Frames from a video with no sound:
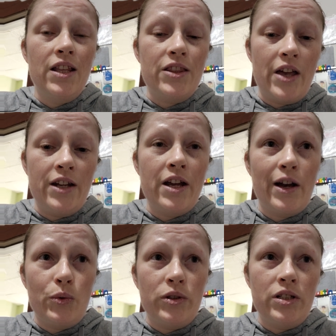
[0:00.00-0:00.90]
then
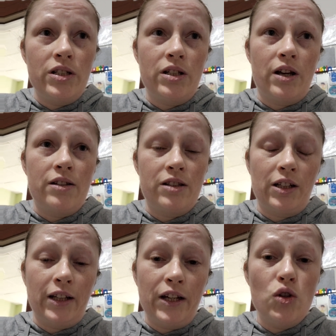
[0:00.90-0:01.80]
I will discuss the
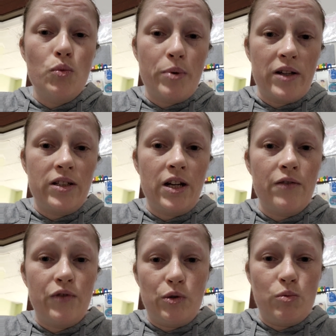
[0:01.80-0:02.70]
legal
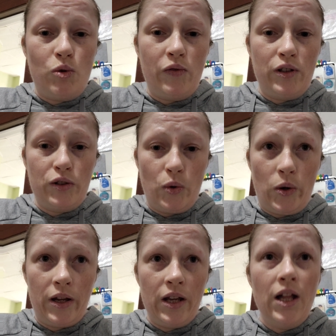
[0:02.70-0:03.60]
precedent for removing
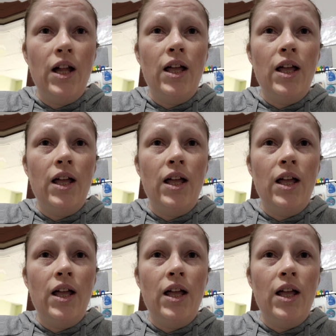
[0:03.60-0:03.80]
soy.